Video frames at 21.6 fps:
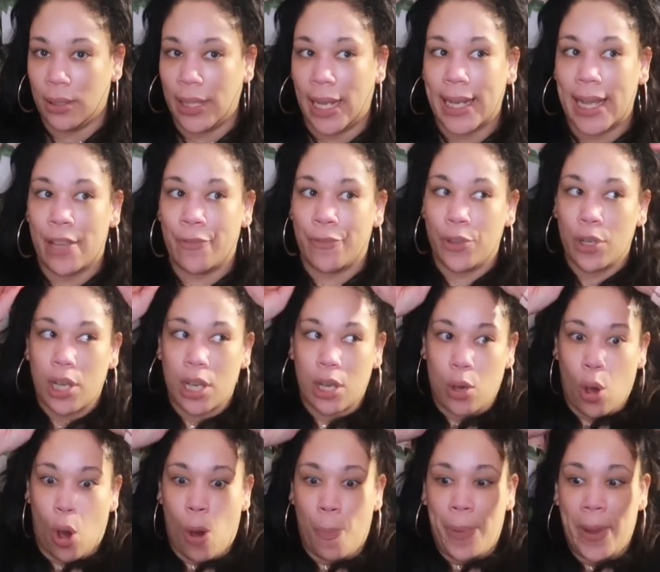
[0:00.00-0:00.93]
Like if you
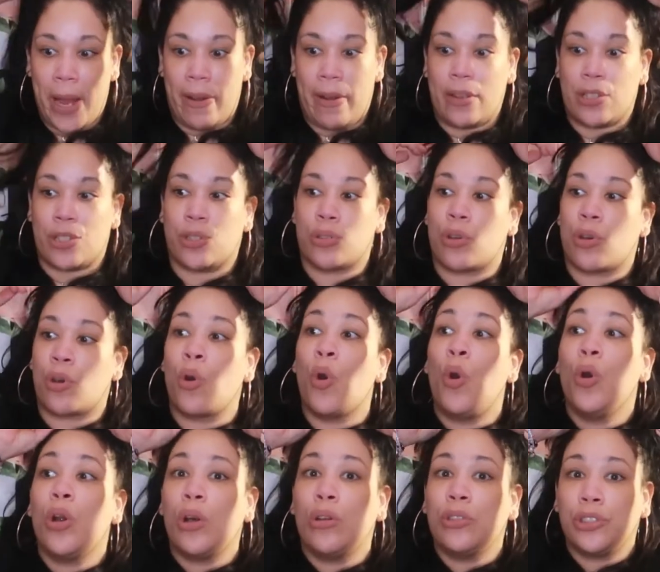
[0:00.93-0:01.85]
could co-parent,
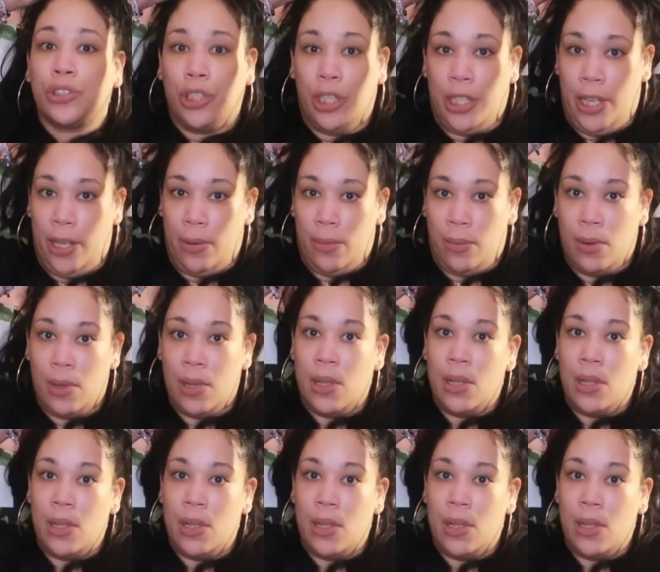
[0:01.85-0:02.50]
kudos to you.